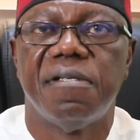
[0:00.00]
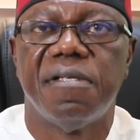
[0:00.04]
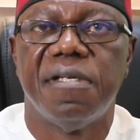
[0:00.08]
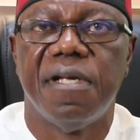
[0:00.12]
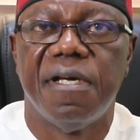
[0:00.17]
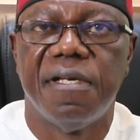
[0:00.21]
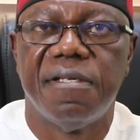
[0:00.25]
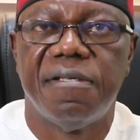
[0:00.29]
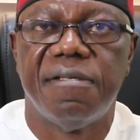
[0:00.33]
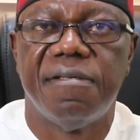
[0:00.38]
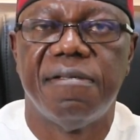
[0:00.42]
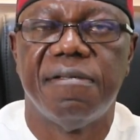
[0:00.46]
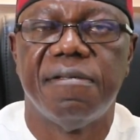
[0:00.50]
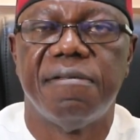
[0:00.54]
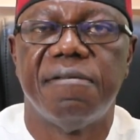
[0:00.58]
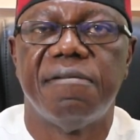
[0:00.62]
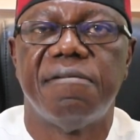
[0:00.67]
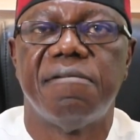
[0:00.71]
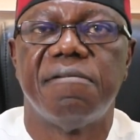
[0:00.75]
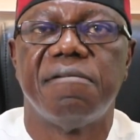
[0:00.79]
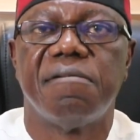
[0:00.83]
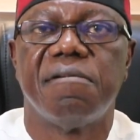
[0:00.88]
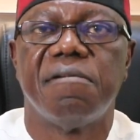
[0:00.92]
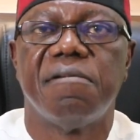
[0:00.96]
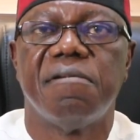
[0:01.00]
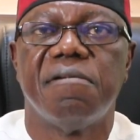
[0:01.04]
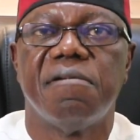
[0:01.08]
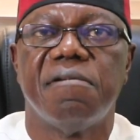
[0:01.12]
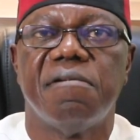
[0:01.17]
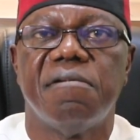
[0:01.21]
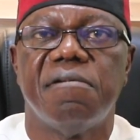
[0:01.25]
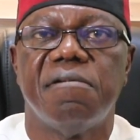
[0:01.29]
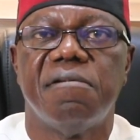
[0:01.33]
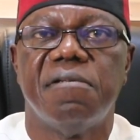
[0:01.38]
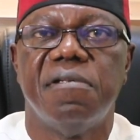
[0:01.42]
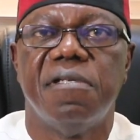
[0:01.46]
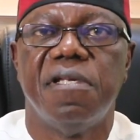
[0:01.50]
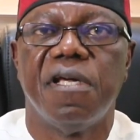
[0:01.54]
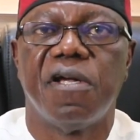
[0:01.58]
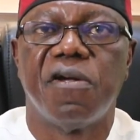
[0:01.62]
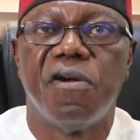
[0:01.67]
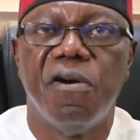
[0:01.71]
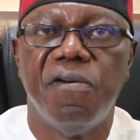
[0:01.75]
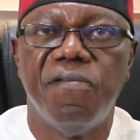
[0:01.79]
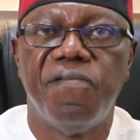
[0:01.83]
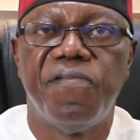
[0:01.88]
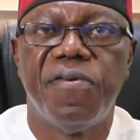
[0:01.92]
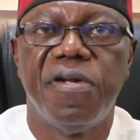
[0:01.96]
that the
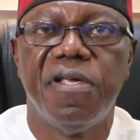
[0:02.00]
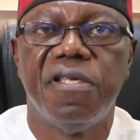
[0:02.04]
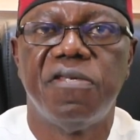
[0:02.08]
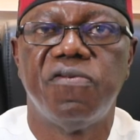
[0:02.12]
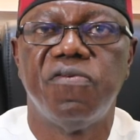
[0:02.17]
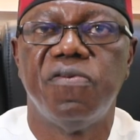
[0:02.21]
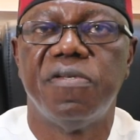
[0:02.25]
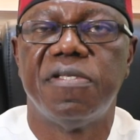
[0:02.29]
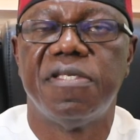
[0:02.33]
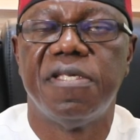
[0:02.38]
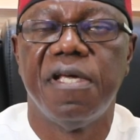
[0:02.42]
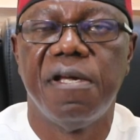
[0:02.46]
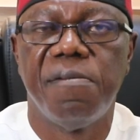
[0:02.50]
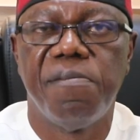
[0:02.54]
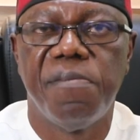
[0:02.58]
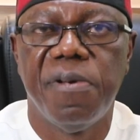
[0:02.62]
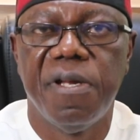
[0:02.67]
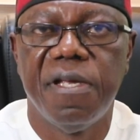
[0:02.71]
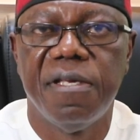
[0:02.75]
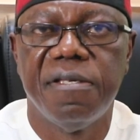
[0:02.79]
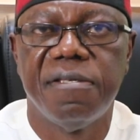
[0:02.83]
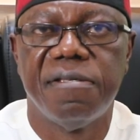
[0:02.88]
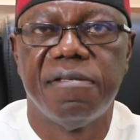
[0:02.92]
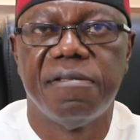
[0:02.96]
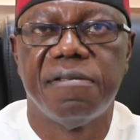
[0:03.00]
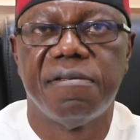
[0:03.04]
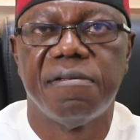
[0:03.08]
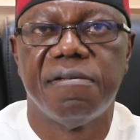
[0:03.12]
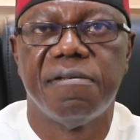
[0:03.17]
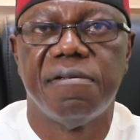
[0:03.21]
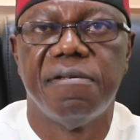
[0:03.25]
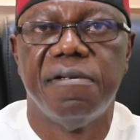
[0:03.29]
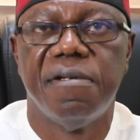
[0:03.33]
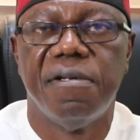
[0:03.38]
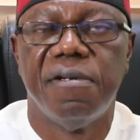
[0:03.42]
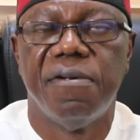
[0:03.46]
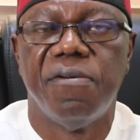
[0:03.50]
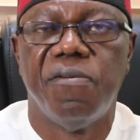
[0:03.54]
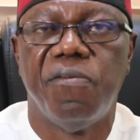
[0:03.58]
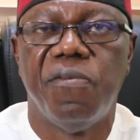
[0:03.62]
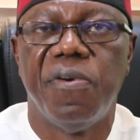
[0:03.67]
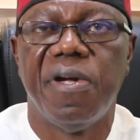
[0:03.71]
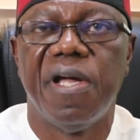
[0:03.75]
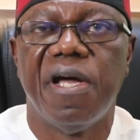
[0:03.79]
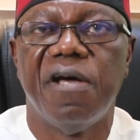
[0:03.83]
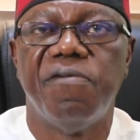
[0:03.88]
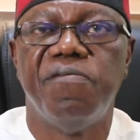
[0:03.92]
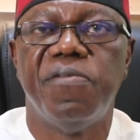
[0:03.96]
conference will take place.
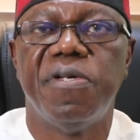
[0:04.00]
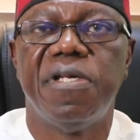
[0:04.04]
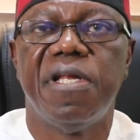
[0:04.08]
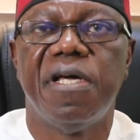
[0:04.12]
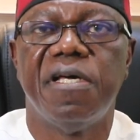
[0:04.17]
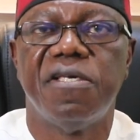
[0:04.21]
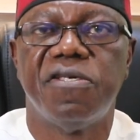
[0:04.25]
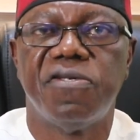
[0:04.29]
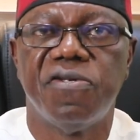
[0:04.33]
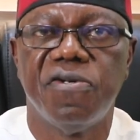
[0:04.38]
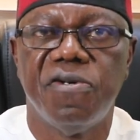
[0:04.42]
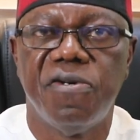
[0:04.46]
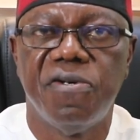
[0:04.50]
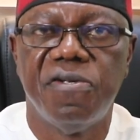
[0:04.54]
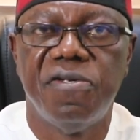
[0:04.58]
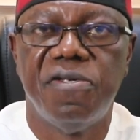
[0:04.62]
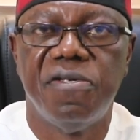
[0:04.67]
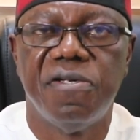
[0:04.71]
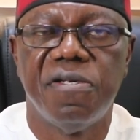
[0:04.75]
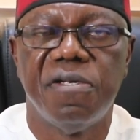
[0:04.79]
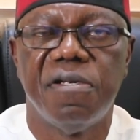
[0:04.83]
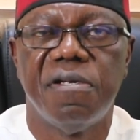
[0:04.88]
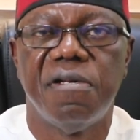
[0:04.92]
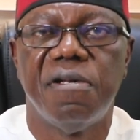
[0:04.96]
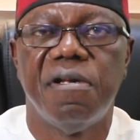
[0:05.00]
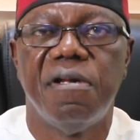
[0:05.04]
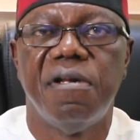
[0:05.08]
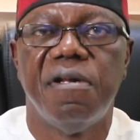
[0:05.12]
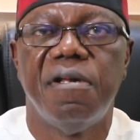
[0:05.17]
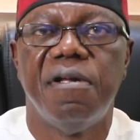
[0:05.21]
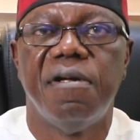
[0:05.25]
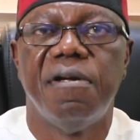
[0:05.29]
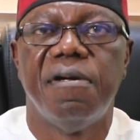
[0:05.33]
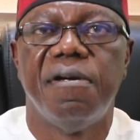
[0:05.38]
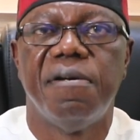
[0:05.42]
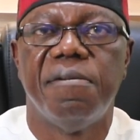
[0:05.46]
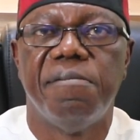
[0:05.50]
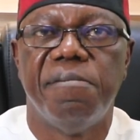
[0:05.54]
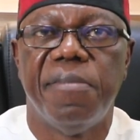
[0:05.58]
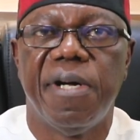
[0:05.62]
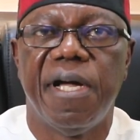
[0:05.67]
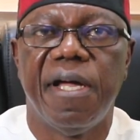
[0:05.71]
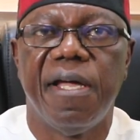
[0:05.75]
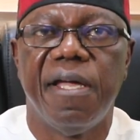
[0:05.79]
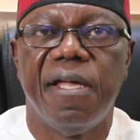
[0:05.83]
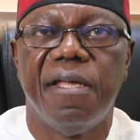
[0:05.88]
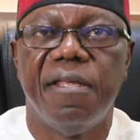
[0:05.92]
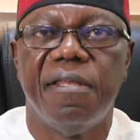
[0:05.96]
We have been assured
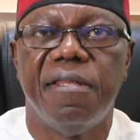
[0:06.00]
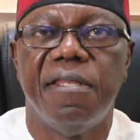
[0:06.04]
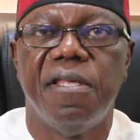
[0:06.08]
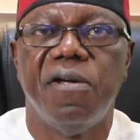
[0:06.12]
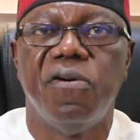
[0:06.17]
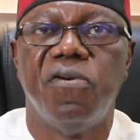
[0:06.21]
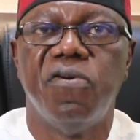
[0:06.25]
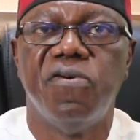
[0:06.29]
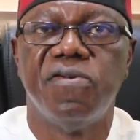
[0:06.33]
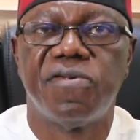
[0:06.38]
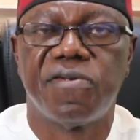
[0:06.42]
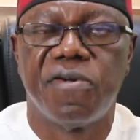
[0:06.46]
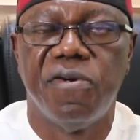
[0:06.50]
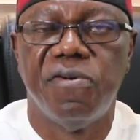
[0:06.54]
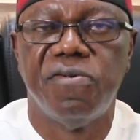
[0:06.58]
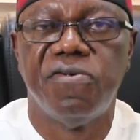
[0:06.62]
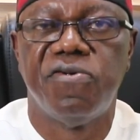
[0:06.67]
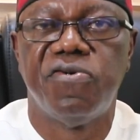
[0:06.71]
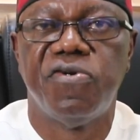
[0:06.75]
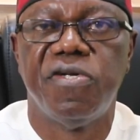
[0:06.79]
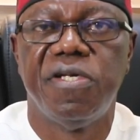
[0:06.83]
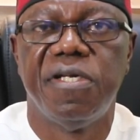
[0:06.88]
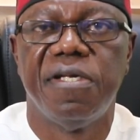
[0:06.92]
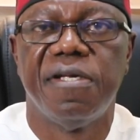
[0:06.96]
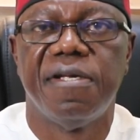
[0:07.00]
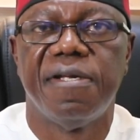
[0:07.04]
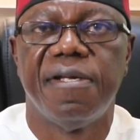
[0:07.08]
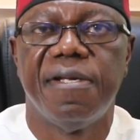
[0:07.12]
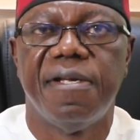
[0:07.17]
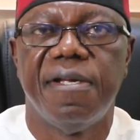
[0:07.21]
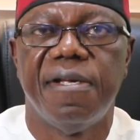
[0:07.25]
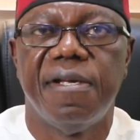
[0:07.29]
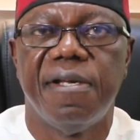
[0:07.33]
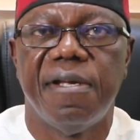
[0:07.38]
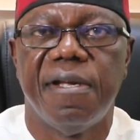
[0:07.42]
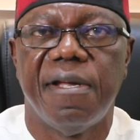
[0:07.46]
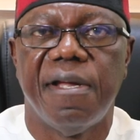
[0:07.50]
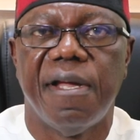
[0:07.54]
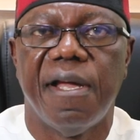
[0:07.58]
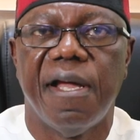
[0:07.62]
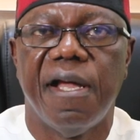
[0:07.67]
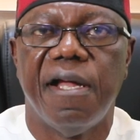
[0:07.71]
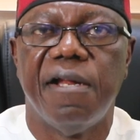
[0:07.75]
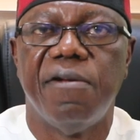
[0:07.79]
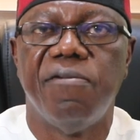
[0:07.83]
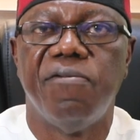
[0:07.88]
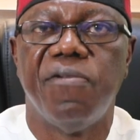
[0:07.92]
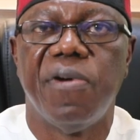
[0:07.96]
by the host country
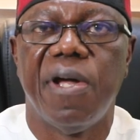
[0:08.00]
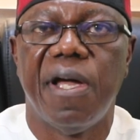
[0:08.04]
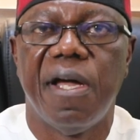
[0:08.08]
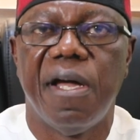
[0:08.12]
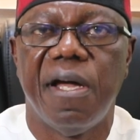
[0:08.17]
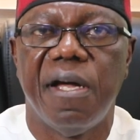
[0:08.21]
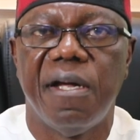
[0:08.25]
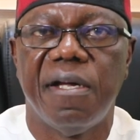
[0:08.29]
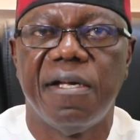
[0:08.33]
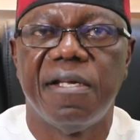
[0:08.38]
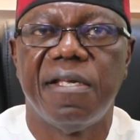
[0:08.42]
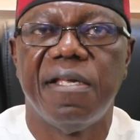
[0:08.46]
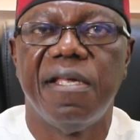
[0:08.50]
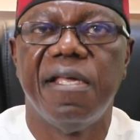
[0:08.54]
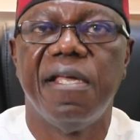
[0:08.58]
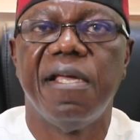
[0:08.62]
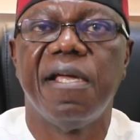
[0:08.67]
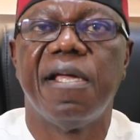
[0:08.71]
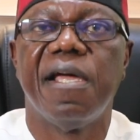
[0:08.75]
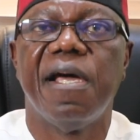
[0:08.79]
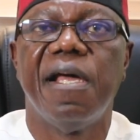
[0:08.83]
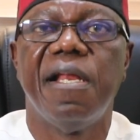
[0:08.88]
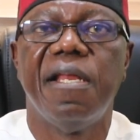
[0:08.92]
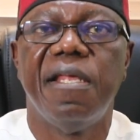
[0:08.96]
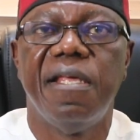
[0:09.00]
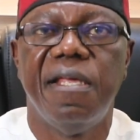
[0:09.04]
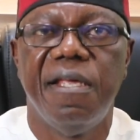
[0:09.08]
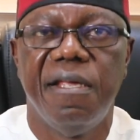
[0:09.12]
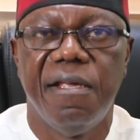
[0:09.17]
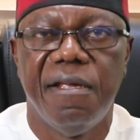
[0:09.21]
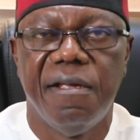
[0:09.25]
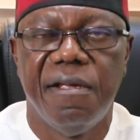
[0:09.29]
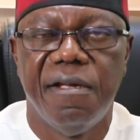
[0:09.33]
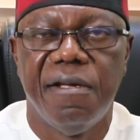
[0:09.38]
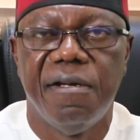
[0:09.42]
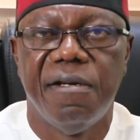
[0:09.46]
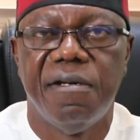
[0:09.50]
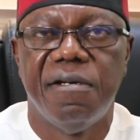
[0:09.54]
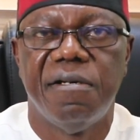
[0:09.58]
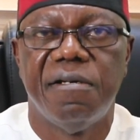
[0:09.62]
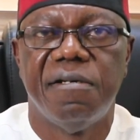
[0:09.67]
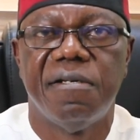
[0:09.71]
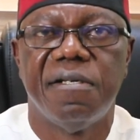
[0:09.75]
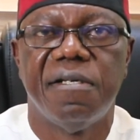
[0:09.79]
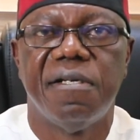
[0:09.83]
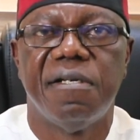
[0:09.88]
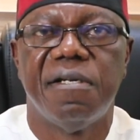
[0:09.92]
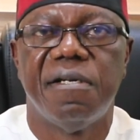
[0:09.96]
and we are eagerly,
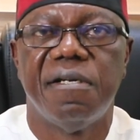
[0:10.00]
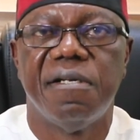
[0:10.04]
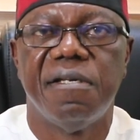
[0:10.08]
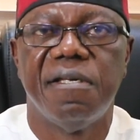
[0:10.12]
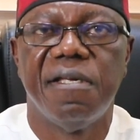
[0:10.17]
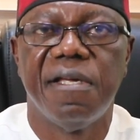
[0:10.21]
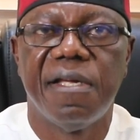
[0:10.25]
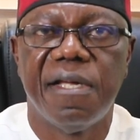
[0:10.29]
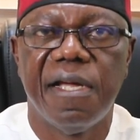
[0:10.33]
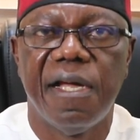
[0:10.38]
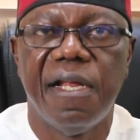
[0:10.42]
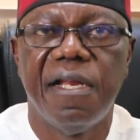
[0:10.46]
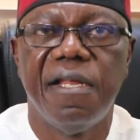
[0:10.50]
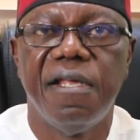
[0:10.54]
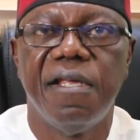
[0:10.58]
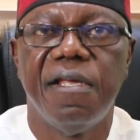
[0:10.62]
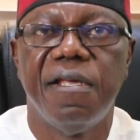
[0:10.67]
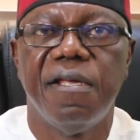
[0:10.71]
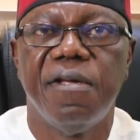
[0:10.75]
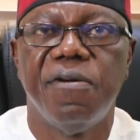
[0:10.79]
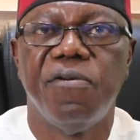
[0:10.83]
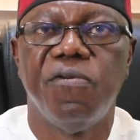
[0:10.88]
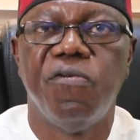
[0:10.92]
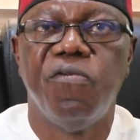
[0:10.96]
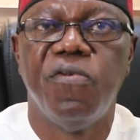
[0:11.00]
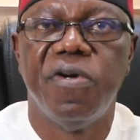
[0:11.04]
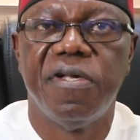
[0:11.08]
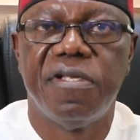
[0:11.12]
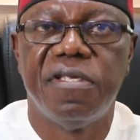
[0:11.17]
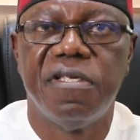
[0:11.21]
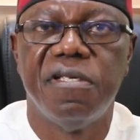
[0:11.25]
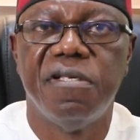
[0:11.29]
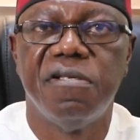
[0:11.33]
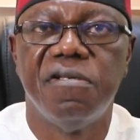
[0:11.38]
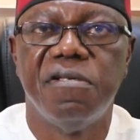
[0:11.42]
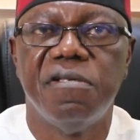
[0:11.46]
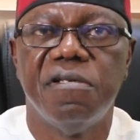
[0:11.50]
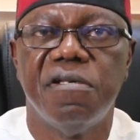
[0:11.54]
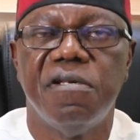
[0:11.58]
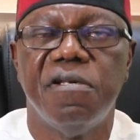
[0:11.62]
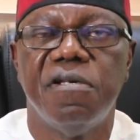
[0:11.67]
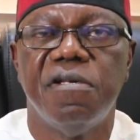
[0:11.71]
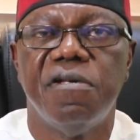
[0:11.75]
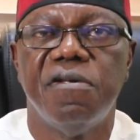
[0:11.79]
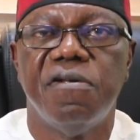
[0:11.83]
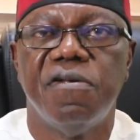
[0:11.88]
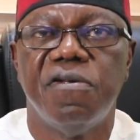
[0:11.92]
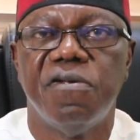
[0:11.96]
eagerly waiting
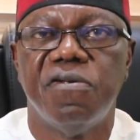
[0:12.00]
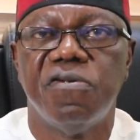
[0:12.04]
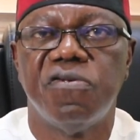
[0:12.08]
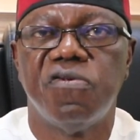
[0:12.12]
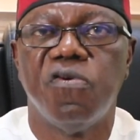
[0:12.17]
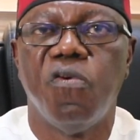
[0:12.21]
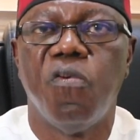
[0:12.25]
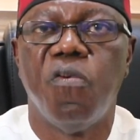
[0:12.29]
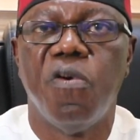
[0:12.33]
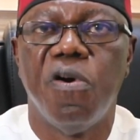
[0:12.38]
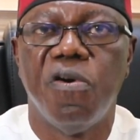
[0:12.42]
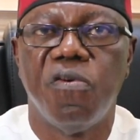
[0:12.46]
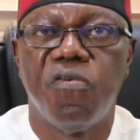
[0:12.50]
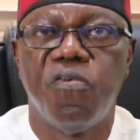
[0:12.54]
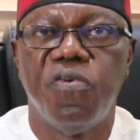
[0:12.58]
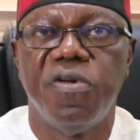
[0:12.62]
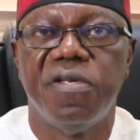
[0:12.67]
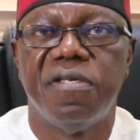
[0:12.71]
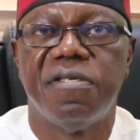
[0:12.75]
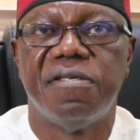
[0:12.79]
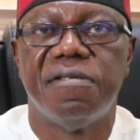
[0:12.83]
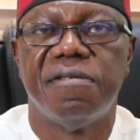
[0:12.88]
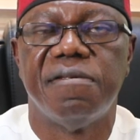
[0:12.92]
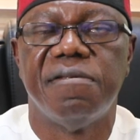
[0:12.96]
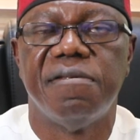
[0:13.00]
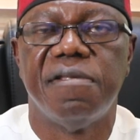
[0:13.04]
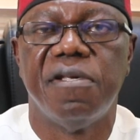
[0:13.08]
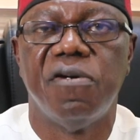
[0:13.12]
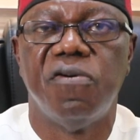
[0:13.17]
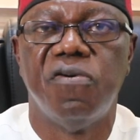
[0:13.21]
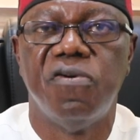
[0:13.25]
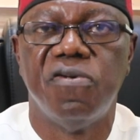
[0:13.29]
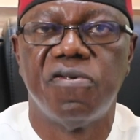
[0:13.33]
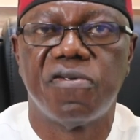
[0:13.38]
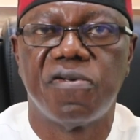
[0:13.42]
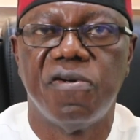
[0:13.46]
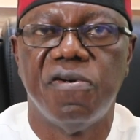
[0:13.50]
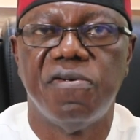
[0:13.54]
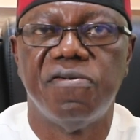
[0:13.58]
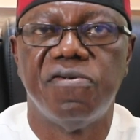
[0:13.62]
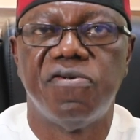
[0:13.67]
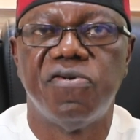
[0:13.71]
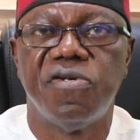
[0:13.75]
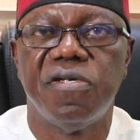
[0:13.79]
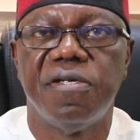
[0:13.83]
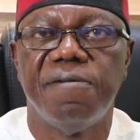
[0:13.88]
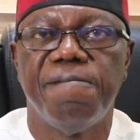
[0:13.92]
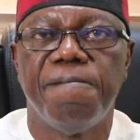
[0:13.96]
to work with the host
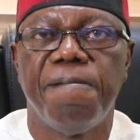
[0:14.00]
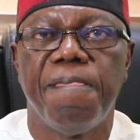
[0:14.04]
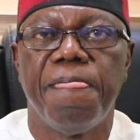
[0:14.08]
country